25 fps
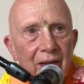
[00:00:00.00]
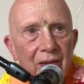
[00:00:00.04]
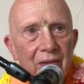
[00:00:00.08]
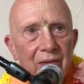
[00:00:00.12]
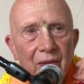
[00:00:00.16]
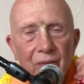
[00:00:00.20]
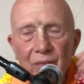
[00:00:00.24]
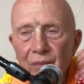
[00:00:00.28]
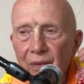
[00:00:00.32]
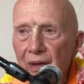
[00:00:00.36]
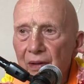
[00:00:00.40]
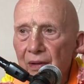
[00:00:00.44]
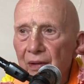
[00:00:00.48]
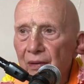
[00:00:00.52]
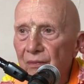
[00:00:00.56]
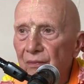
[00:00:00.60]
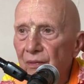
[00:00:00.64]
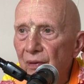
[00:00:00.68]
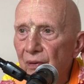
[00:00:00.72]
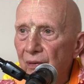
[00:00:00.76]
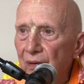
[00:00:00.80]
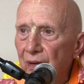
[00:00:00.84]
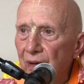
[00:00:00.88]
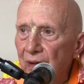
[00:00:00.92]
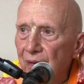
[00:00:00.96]
So one
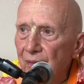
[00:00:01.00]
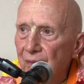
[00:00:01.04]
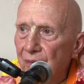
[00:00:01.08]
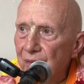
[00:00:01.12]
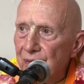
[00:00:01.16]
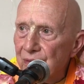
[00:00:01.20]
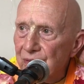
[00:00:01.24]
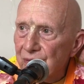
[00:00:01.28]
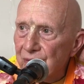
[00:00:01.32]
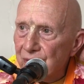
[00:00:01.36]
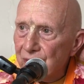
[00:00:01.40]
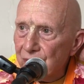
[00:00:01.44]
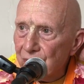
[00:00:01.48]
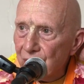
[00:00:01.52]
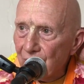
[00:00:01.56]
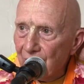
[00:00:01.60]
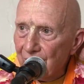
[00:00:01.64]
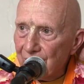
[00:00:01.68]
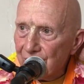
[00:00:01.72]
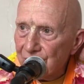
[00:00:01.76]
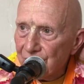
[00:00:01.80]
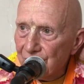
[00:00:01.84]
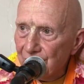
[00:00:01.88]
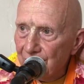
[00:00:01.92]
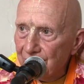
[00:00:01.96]
devotee was
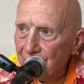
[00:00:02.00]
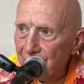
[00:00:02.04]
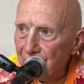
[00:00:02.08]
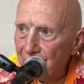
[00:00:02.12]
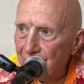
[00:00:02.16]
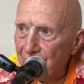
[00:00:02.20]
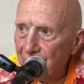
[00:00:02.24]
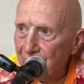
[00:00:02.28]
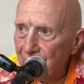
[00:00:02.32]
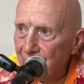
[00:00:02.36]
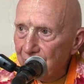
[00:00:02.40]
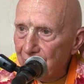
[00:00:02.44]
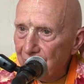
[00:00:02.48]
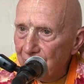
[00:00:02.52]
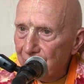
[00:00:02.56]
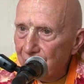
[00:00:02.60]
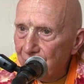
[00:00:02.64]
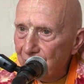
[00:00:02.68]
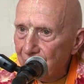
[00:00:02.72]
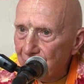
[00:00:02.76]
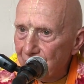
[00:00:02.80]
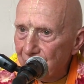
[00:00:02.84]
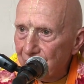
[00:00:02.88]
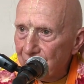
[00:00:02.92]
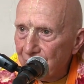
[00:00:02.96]
dressing the deity
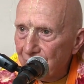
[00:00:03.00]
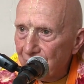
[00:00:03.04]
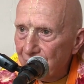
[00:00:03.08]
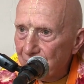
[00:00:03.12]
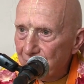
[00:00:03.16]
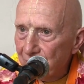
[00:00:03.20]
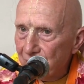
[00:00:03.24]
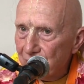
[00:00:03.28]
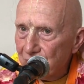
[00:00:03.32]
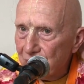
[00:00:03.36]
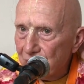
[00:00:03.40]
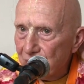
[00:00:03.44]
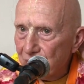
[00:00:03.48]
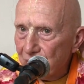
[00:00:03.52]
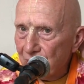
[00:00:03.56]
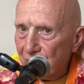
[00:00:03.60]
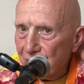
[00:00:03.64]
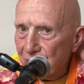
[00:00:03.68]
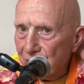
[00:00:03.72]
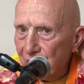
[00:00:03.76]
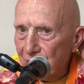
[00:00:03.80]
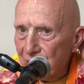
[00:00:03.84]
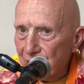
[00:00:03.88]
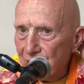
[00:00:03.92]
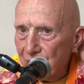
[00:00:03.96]
one time. He was
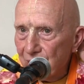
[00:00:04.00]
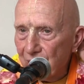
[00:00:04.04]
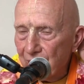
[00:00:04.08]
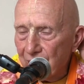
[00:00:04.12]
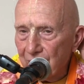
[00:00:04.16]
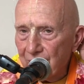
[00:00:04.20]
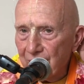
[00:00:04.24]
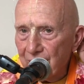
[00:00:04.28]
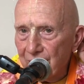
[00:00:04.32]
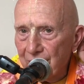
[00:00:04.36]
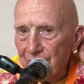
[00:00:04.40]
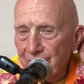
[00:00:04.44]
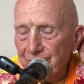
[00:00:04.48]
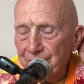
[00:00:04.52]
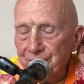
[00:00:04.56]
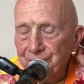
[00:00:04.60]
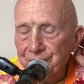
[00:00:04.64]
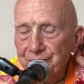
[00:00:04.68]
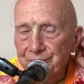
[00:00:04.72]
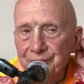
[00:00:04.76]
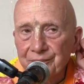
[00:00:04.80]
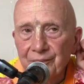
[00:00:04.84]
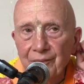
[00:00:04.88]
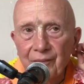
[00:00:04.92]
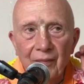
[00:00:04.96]
dressing Jagannath.
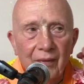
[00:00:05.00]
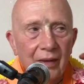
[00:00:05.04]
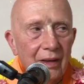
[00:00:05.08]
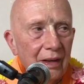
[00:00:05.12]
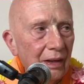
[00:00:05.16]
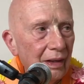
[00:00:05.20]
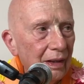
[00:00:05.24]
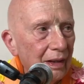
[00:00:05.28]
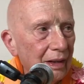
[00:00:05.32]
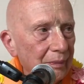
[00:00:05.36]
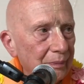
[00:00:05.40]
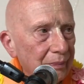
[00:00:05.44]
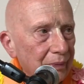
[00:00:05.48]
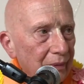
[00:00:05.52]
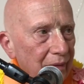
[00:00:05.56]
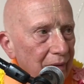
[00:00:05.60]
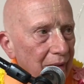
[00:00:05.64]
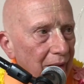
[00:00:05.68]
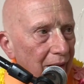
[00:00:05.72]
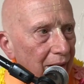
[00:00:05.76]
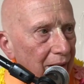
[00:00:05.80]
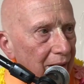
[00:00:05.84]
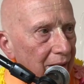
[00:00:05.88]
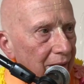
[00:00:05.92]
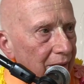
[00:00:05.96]
He put
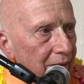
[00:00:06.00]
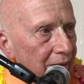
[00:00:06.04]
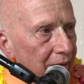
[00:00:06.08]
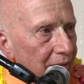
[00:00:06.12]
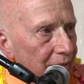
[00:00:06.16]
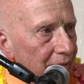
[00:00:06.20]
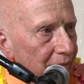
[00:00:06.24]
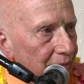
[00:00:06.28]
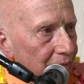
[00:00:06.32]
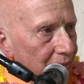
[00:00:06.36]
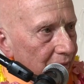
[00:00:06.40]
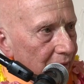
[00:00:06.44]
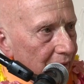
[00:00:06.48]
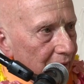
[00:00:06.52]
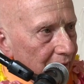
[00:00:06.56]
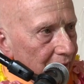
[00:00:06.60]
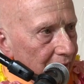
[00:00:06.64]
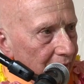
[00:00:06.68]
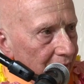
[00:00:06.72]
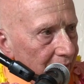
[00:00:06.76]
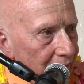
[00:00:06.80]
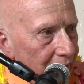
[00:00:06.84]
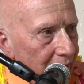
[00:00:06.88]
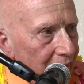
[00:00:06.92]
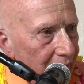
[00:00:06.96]
on
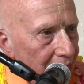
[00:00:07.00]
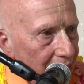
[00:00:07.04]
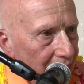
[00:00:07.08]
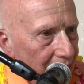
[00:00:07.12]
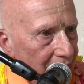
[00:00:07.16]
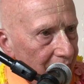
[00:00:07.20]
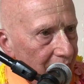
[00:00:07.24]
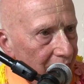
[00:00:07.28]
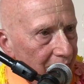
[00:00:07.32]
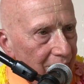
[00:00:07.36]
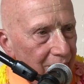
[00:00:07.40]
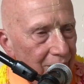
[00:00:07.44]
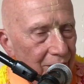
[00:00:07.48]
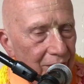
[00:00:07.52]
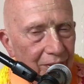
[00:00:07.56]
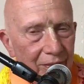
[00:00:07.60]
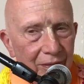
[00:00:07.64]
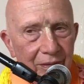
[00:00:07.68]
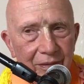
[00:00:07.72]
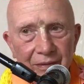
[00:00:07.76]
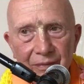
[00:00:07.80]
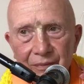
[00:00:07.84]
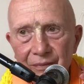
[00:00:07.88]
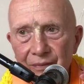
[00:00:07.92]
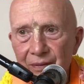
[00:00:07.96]
one necklace,
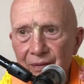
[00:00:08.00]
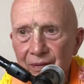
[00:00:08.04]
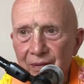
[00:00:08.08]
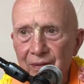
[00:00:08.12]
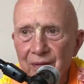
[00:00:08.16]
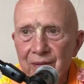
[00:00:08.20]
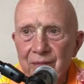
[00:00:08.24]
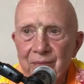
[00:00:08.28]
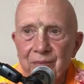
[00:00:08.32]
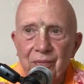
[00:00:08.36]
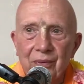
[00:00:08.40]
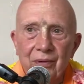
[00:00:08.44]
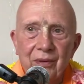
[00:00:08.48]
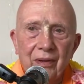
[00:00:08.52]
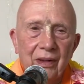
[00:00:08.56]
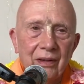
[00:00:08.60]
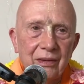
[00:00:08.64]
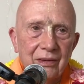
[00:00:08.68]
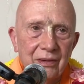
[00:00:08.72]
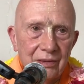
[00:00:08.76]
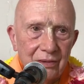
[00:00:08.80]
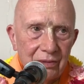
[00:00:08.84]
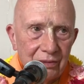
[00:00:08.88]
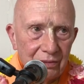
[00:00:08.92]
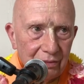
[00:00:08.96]
put
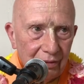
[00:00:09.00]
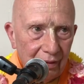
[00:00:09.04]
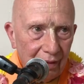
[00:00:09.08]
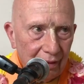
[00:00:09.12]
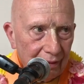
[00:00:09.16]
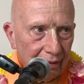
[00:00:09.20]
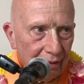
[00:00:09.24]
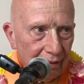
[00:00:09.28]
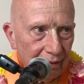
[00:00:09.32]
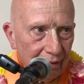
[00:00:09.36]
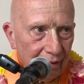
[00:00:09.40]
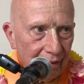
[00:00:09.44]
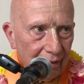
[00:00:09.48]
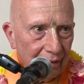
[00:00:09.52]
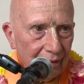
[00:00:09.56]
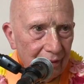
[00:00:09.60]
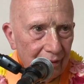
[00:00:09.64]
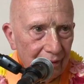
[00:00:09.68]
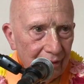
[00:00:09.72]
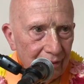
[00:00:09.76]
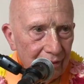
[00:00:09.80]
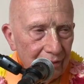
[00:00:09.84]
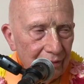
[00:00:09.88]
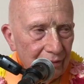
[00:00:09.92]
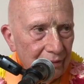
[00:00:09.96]
on the second
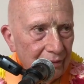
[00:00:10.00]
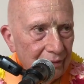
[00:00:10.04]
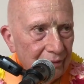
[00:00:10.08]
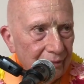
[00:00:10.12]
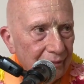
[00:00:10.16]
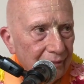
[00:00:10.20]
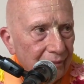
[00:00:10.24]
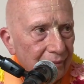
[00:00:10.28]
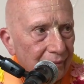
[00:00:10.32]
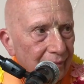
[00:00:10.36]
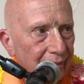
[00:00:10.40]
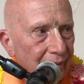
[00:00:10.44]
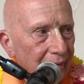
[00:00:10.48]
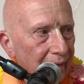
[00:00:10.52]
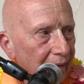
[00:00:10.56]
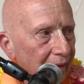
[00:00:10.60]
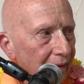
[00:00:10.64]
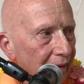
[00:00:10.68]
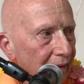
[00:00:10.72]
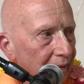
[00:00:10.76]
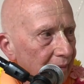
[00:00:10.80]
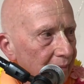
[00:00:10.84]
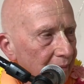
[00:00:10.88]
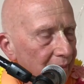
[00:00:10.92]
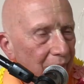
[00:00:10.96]
necklace,
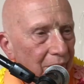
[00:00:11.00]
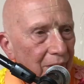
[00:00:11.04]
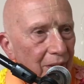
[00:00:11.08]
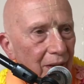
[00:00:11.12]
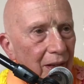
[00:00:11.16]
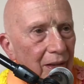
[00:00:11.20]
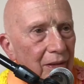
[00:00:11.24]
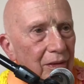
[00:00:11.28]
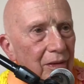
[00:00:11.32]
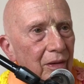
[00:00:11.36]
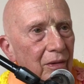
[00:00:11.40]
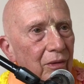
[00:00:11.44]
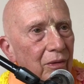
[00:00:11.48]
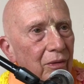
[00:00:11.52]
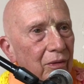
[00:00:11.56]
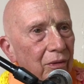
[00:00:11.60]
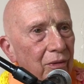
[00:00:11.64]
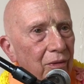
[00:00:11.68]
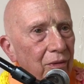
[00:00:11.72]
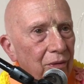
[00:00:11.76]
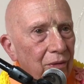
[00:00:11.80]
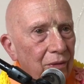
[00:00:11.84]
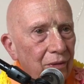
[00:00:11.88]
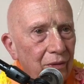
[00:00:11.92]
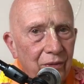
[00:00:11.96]
put on the
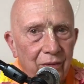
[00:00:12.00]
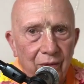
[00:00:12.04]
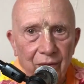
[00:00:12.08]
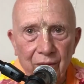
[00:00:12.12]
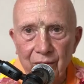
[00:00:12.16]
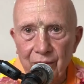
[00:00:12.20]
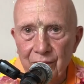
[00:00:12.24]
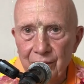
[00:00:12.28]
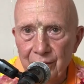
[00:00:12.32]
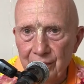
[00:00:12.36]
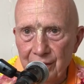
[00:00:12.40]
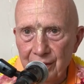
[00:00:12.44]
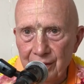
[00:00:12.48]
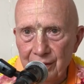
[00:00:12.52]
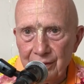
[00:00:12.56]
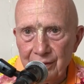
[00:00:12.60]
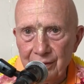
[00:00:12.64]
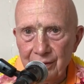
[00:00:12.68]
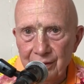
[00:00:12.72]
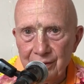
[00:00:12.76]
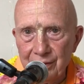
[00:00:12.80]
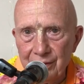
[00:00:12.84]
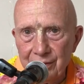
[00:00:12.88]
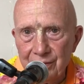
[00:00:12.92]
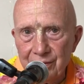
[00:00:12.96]
third
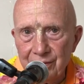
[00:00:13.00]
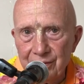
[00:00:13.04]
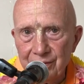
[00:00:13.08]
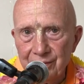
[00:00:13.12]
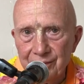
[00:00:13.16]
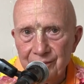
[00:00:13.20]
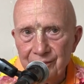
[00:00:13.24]
necklace,